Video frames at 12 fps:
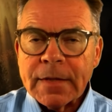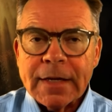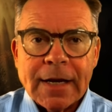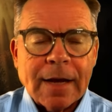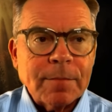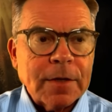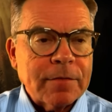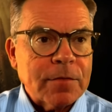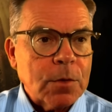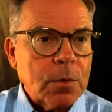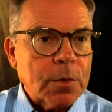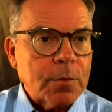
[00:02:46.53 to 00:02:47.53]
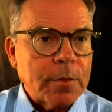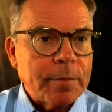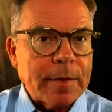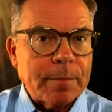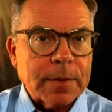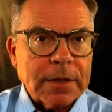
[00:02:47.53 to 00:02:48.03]
And I believe the Lord would
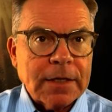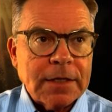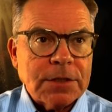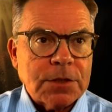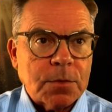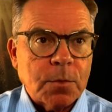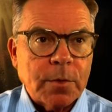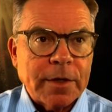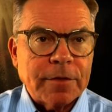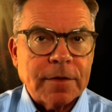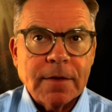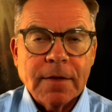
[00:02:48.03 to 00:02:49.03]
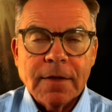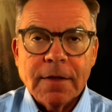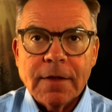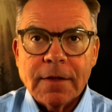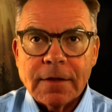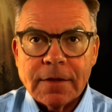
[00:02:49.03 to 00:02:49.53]
be pleased with
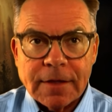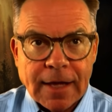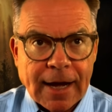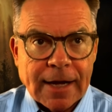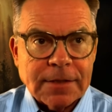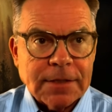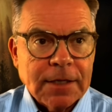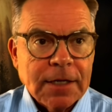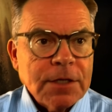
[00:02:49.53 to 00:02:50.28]
that.